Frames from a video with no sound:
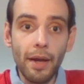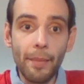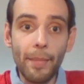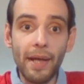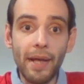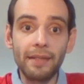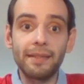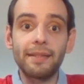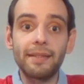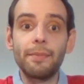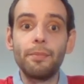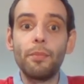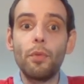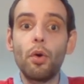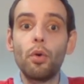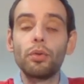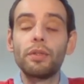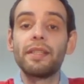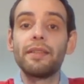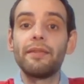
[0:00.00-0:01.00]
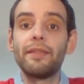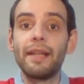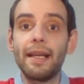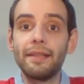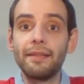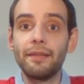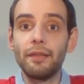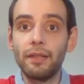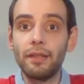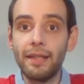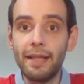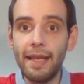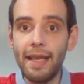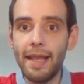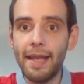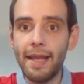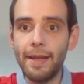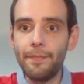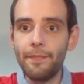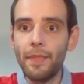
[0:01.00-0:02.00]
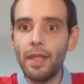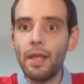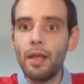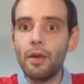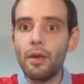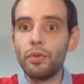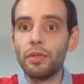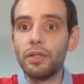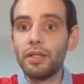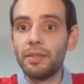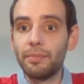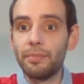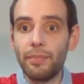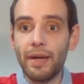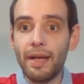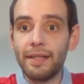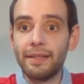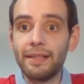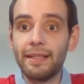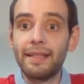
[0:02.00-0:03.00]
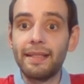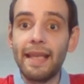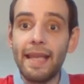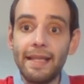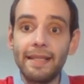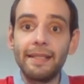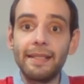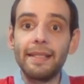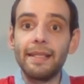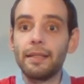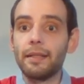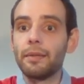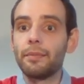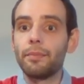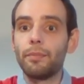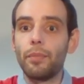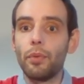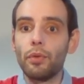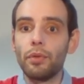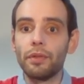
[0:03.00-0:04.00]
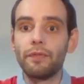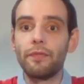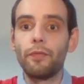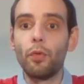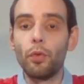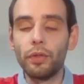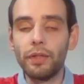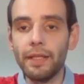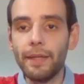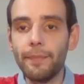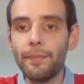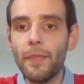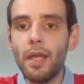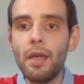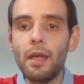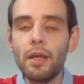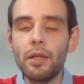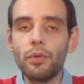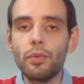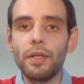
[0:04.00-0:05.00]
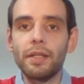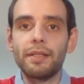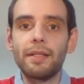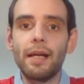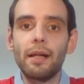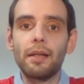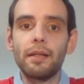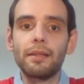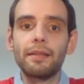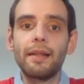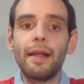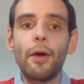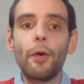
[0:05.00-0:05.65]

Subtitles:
Monster Mode 700K, which is priced at 18.40 US dollars.